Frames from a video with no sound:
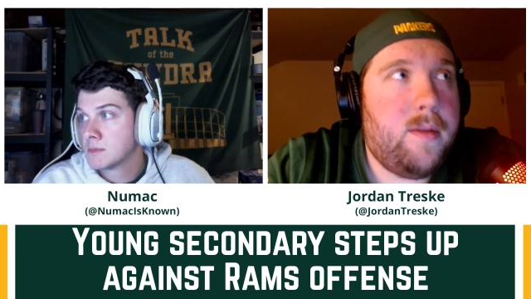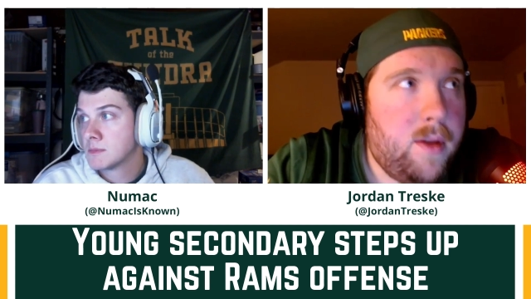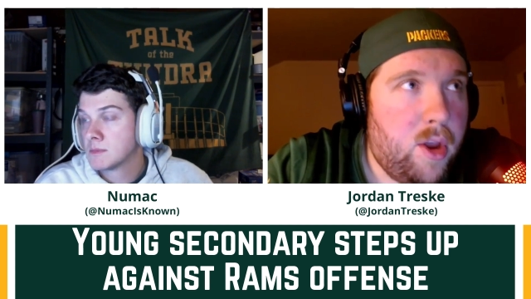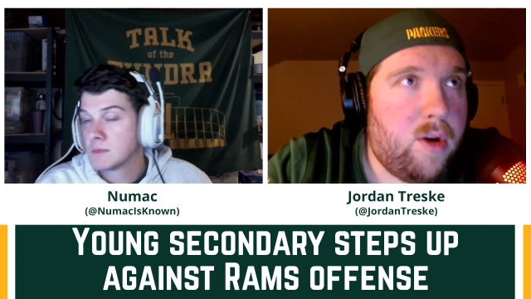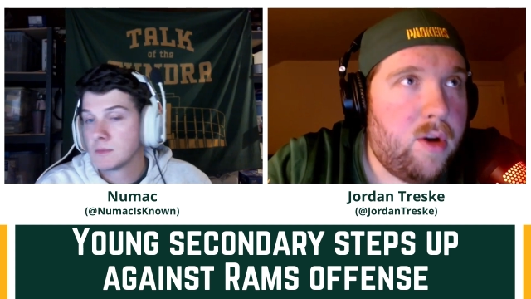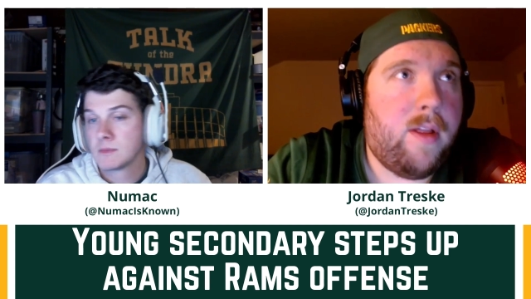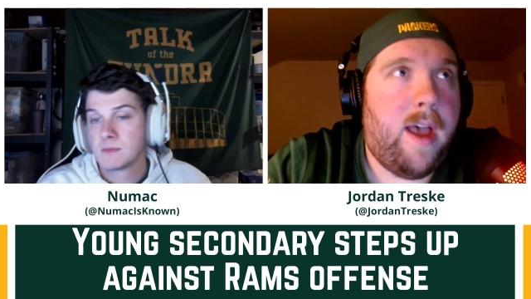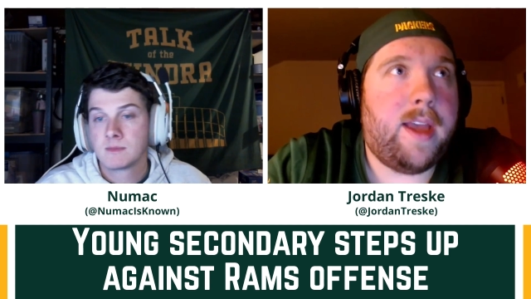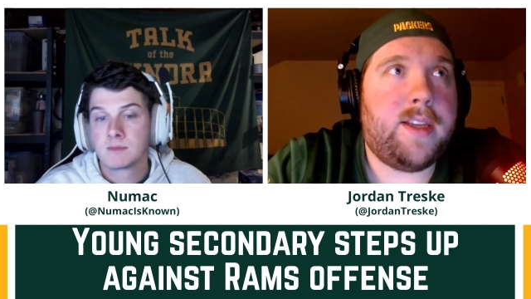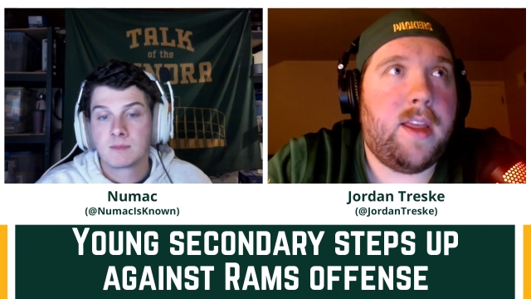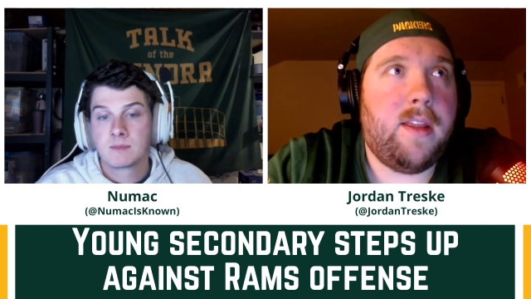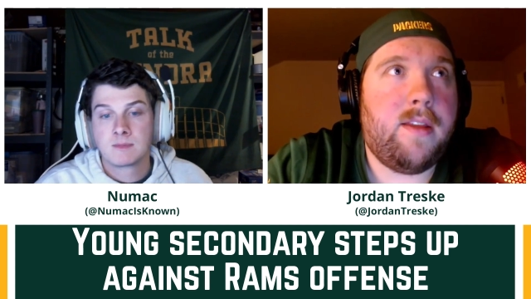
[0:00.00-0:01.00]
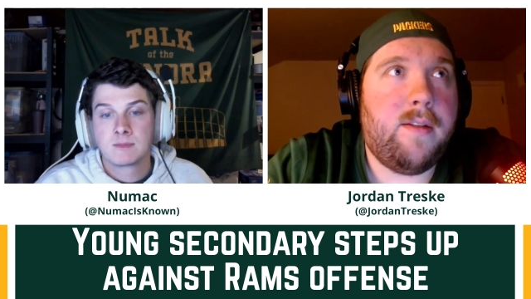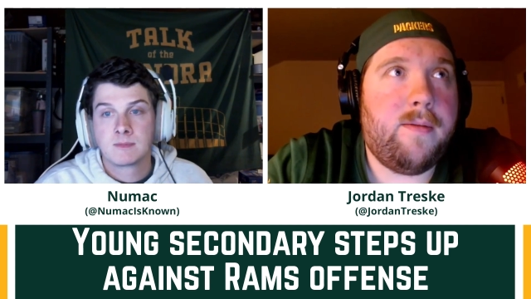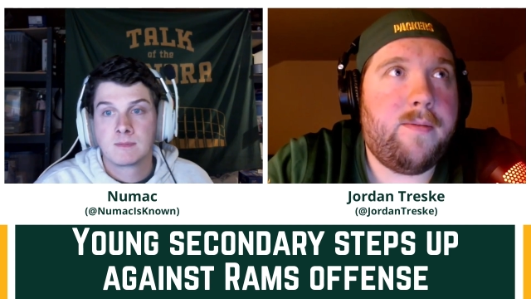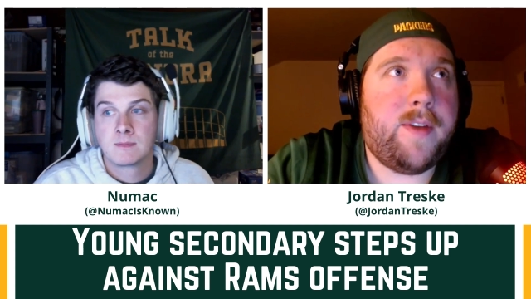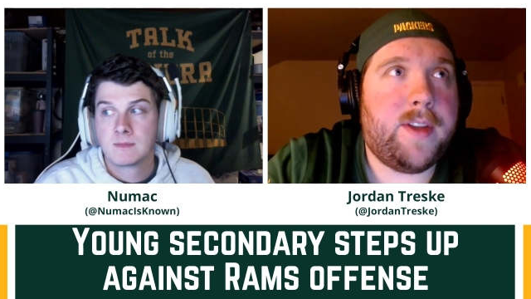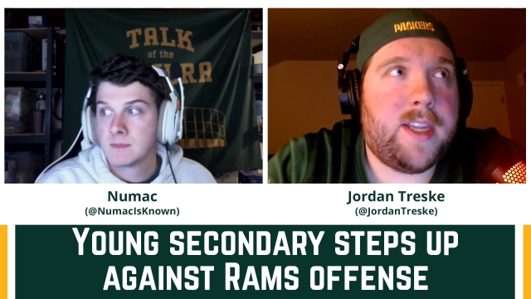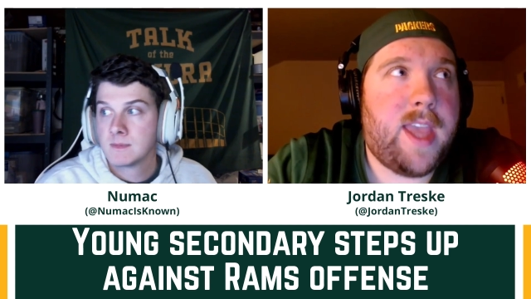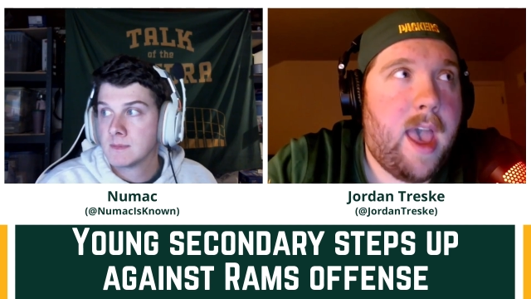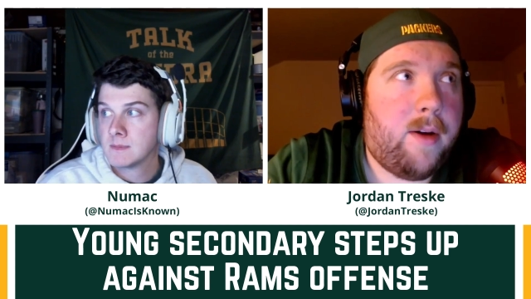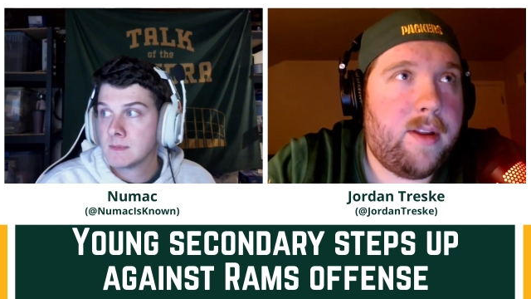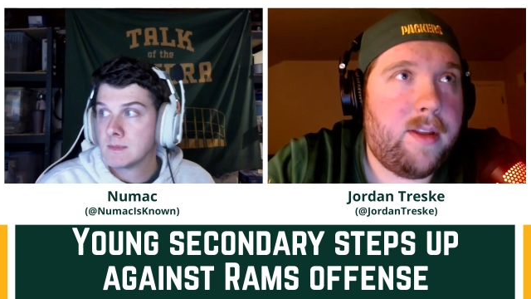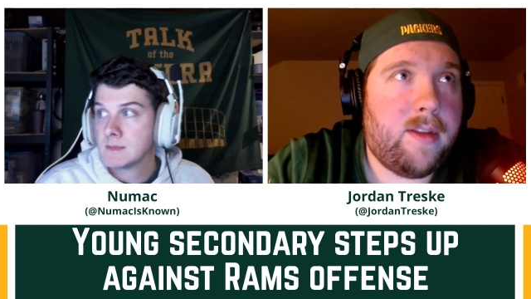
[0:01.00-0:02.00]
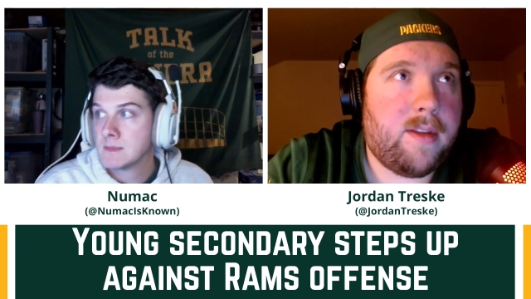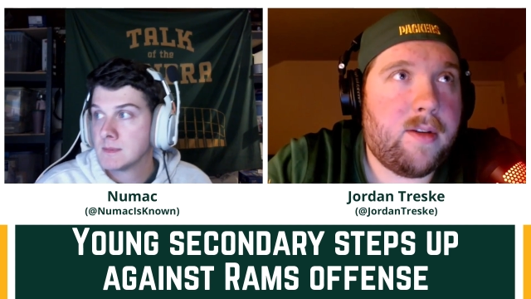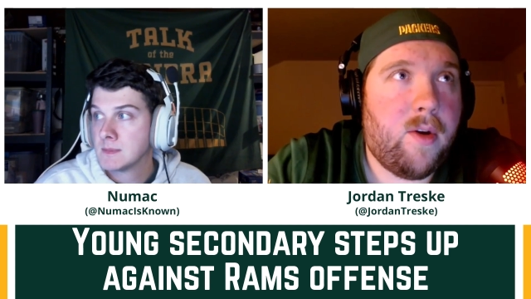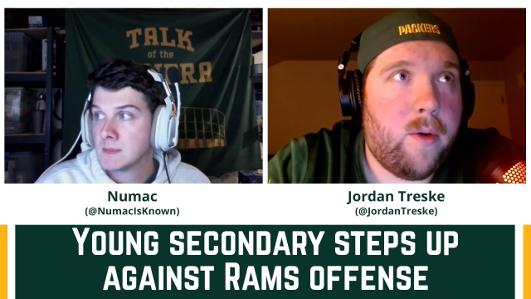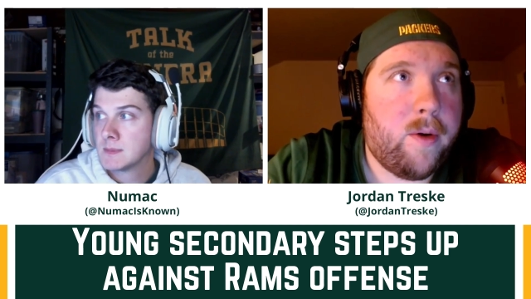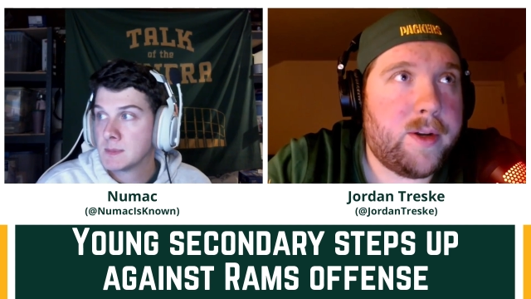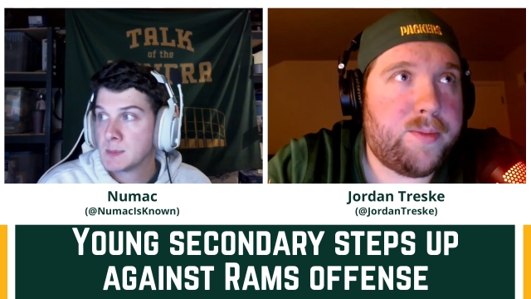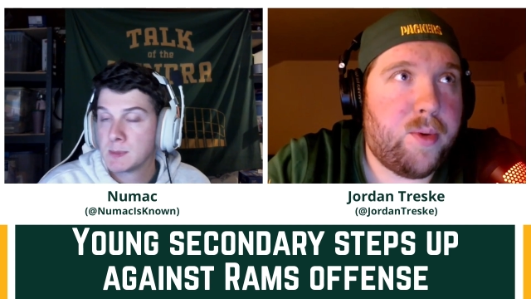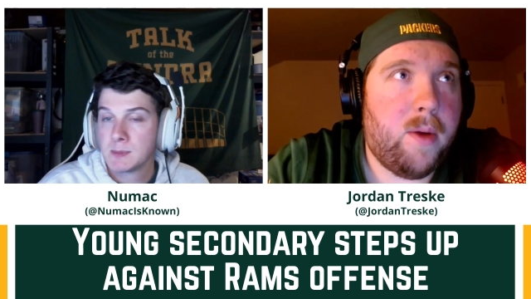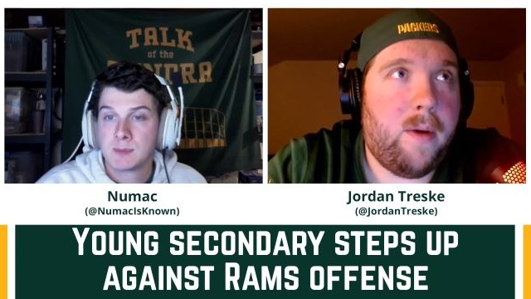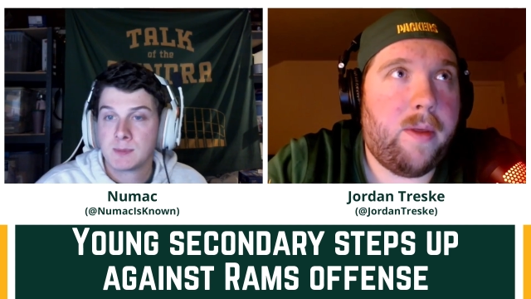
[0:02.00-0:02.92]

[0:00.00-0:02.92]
Speaker 1: utilizing the physicality that the corners bring,